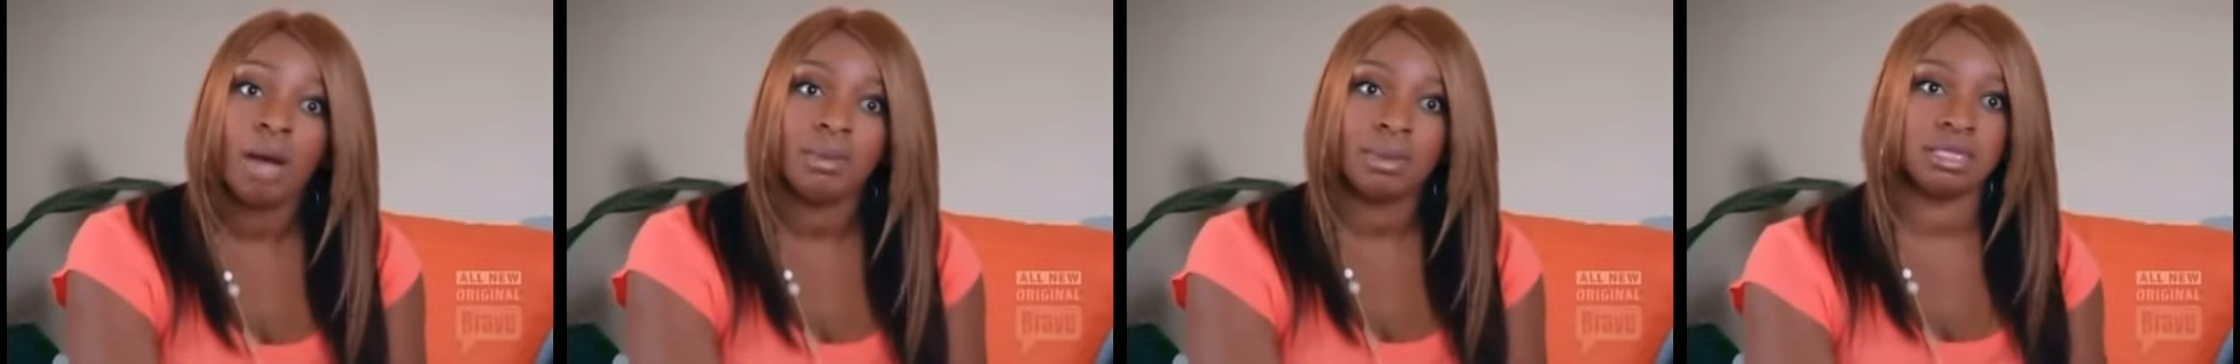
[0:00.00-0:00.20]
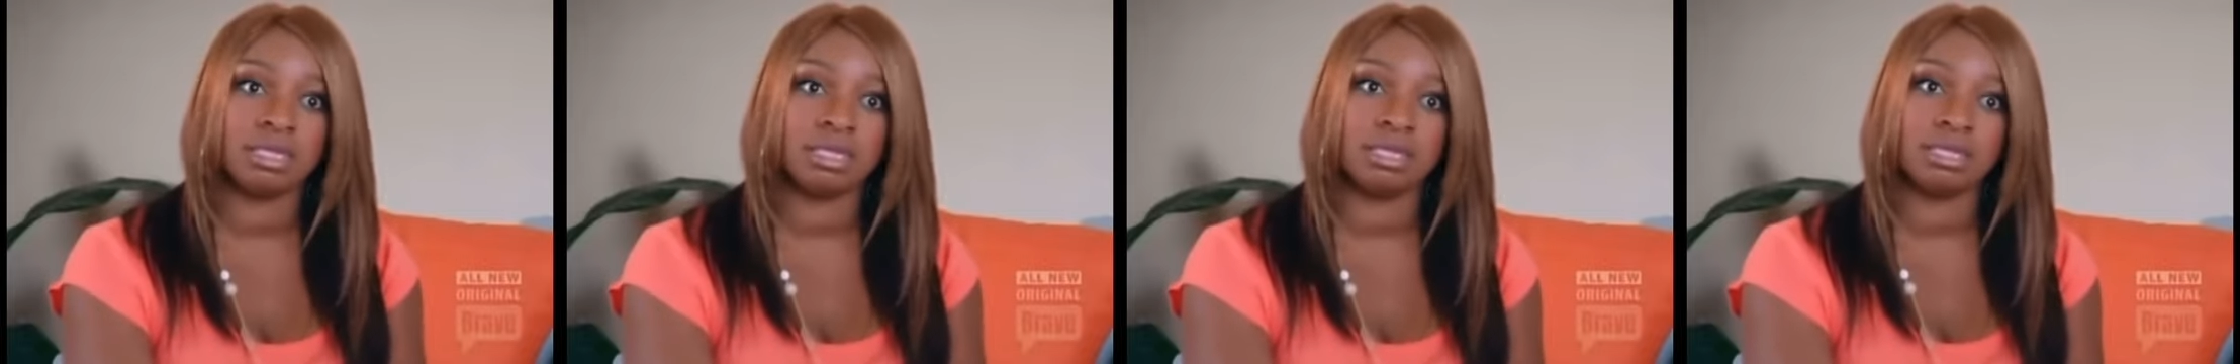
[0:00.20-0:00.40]

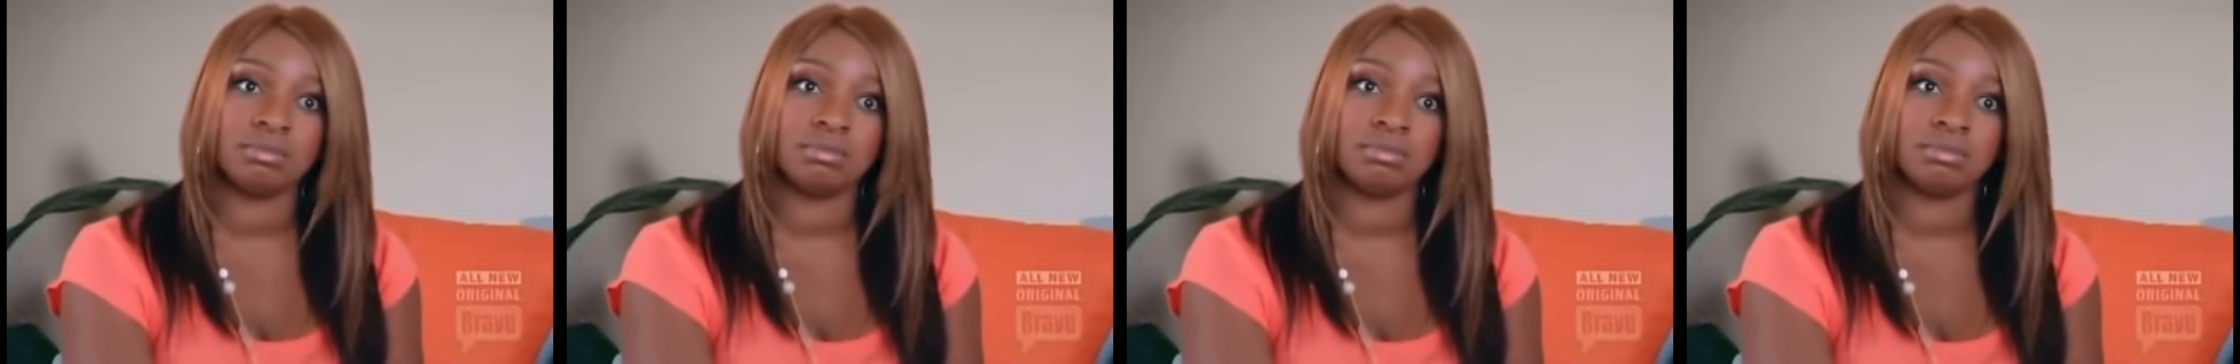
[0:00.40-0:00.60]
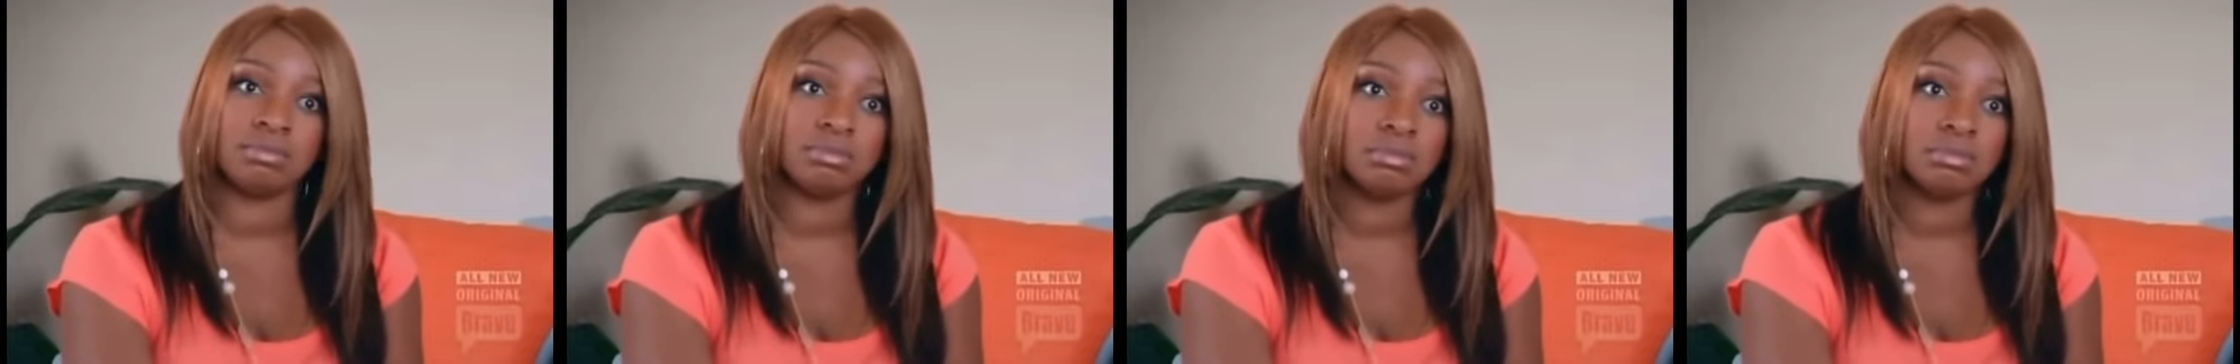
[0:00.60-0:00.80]

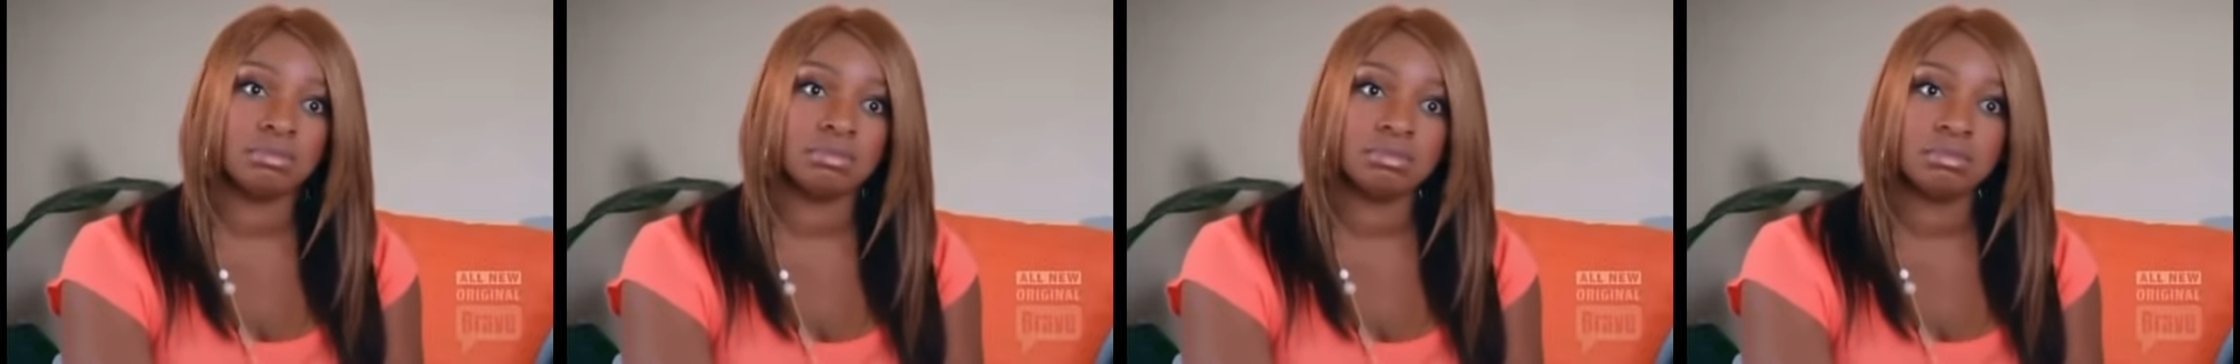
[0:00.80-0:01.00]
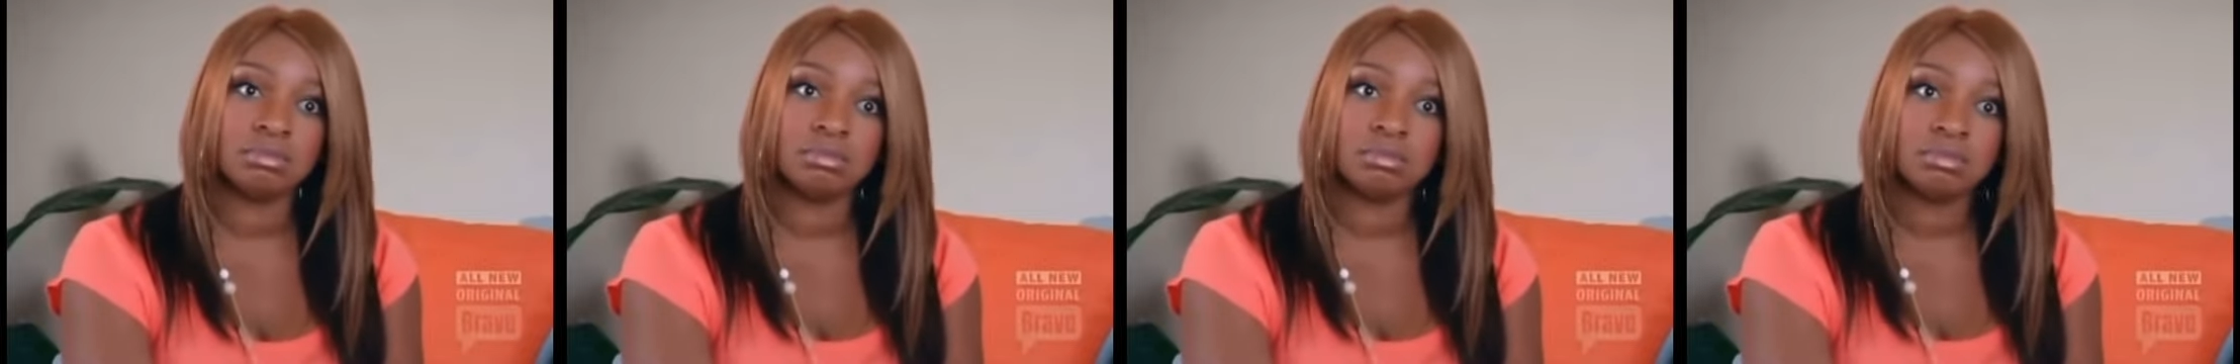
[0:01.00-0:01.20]
and
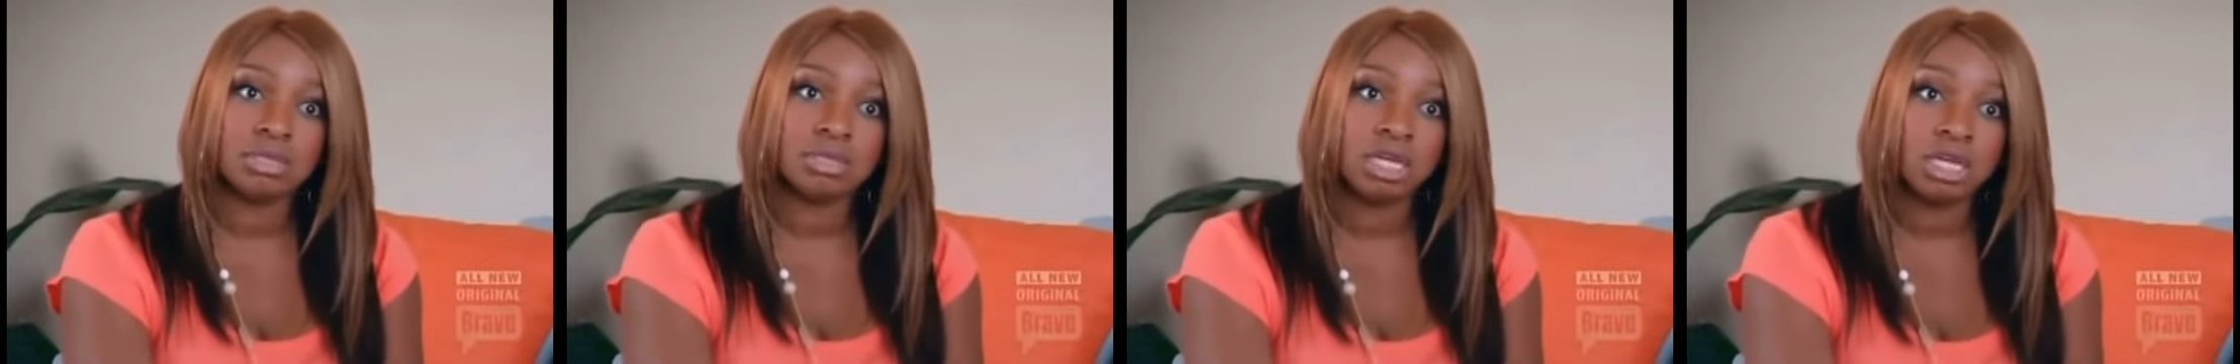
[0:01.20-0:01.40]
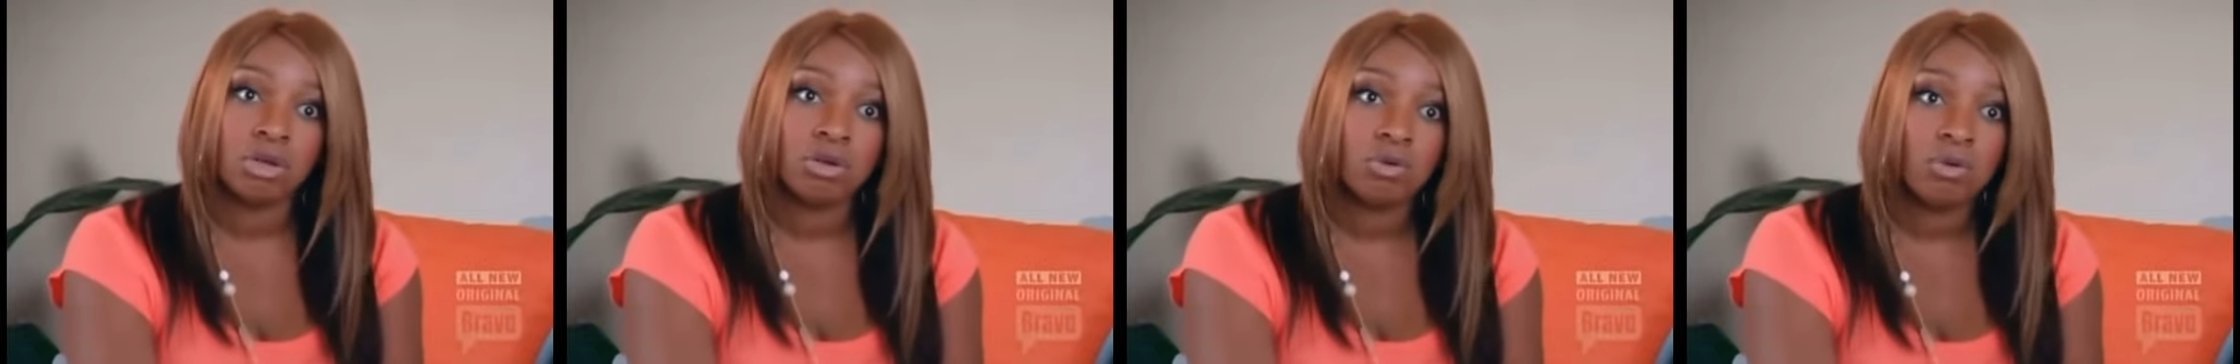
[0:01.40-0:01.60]

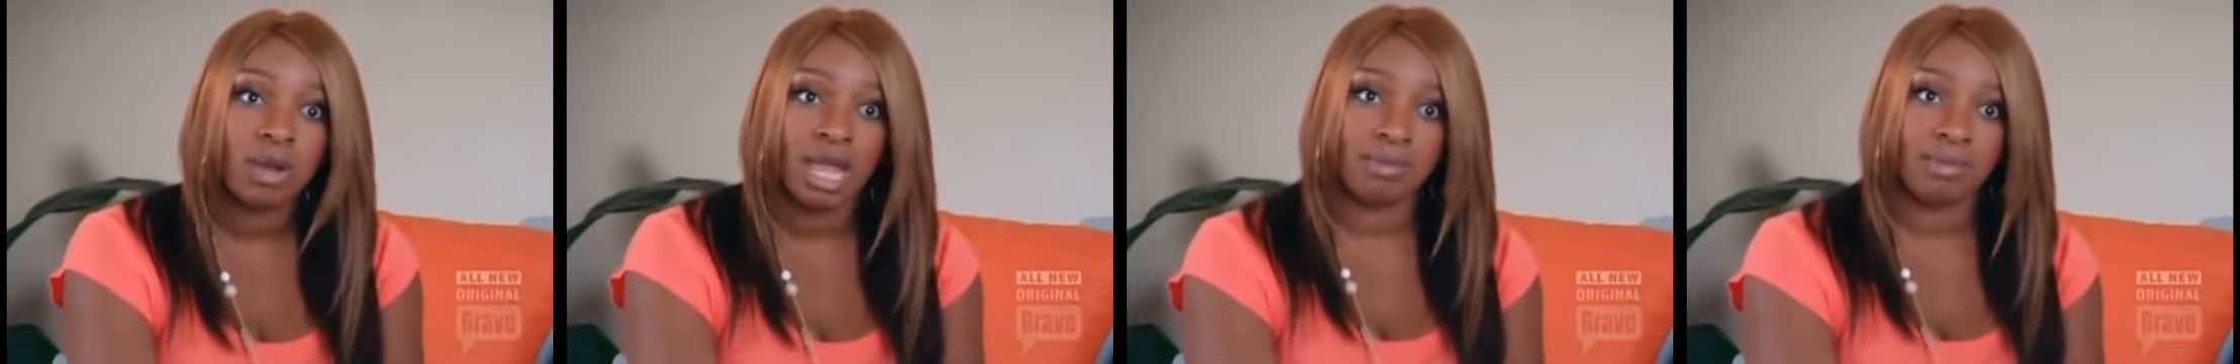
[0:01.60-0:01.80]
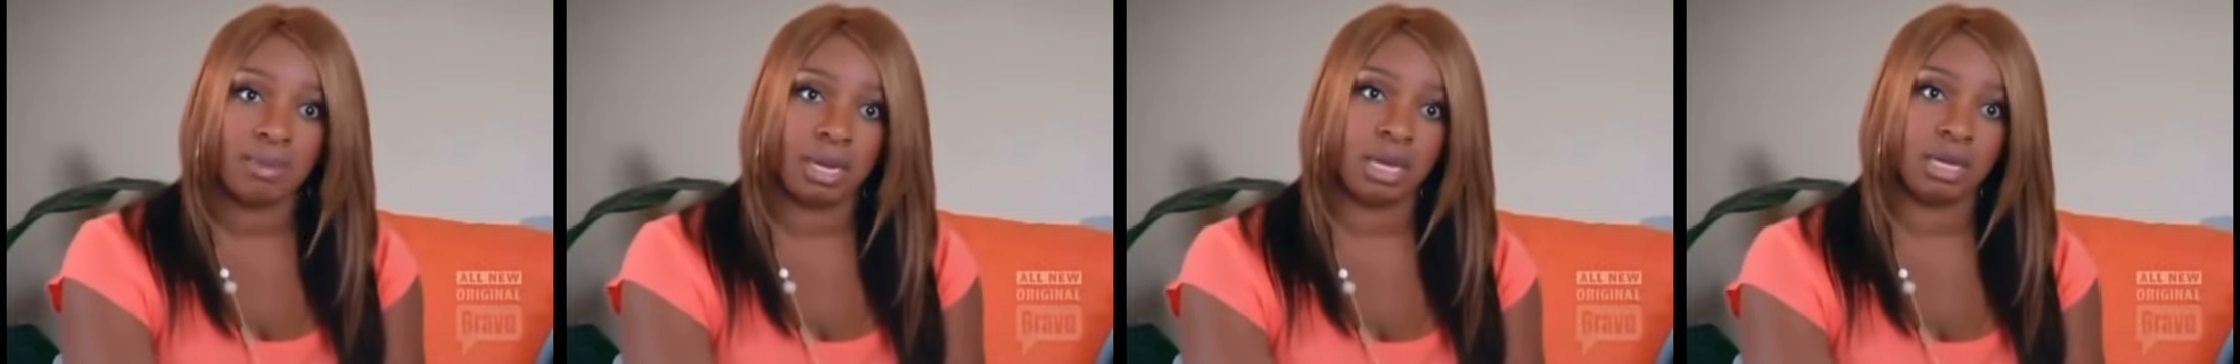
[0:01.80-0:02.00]
get a
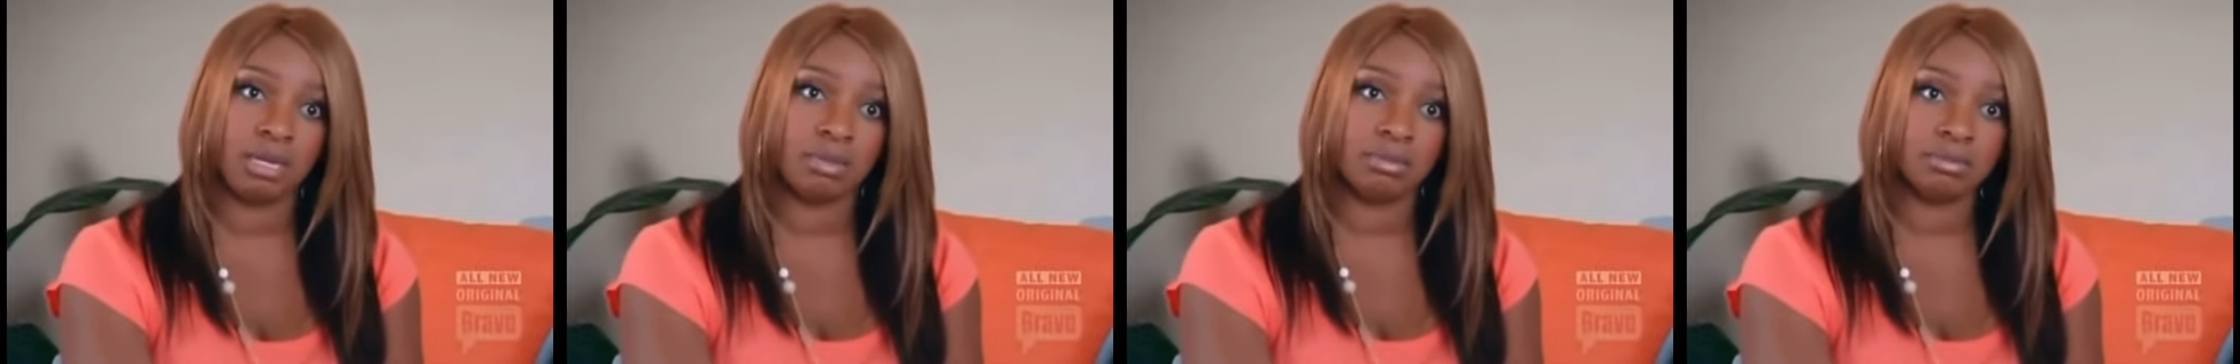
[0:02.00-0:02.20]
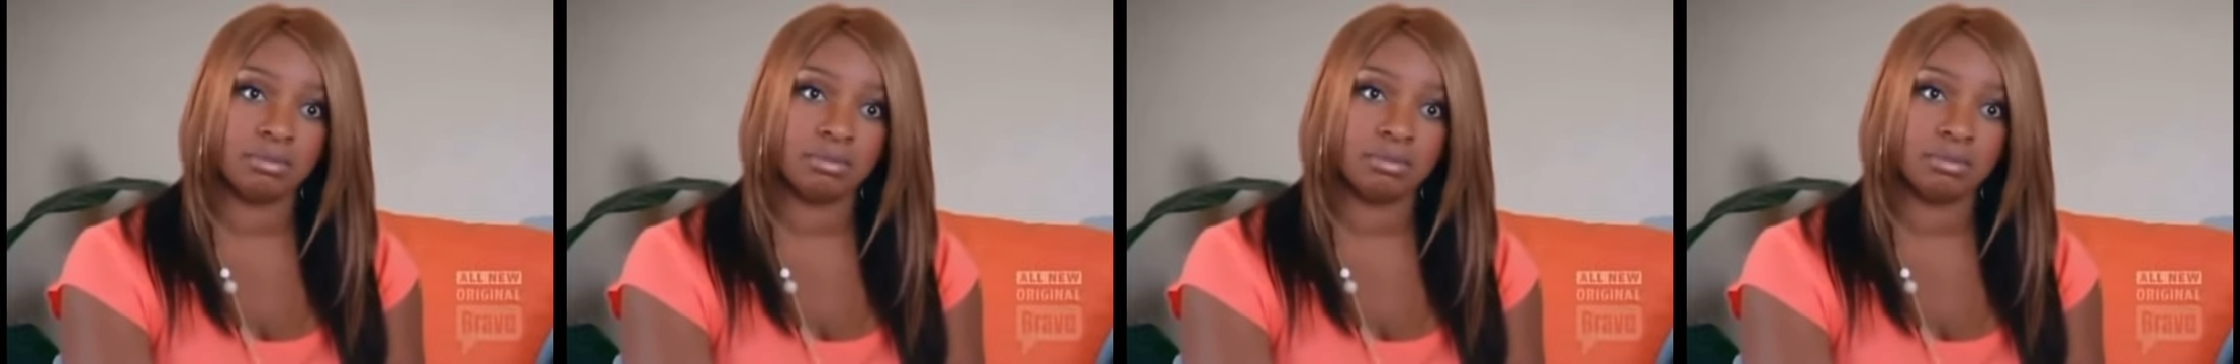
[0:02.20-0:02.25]
Grammy.